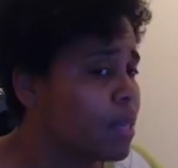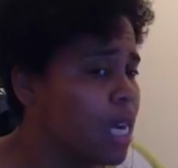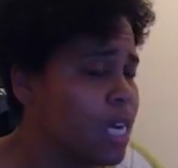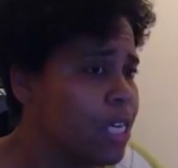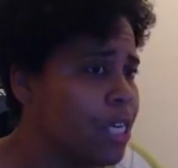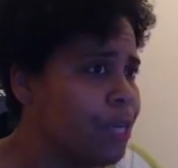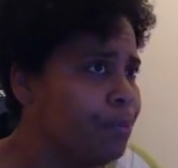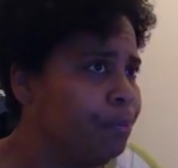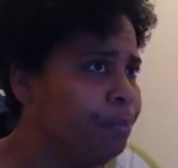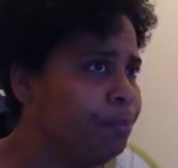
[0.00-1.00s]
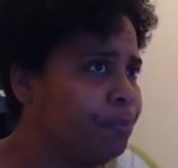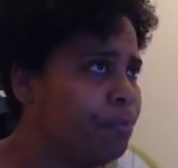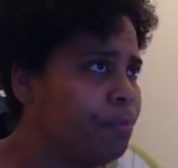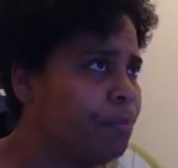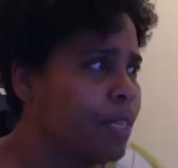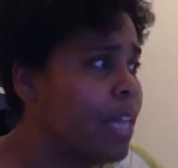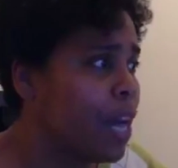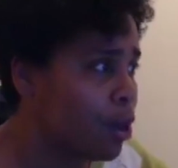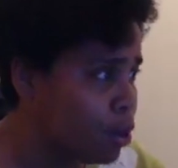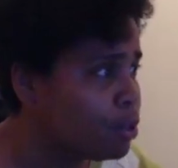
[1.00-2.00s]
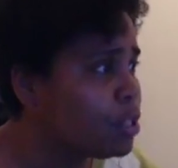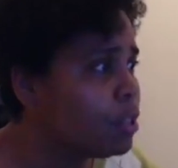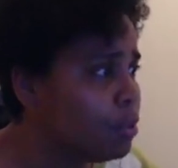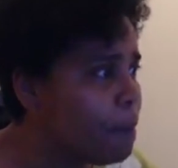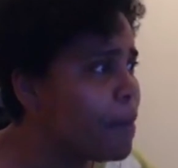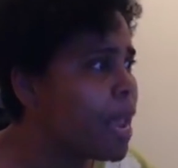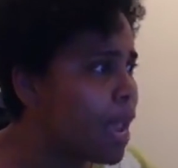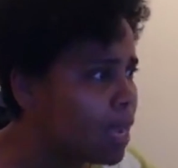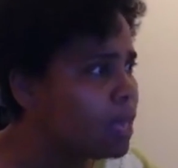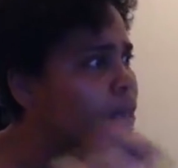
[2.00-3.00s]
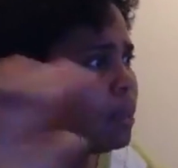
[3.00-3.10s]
They are used to big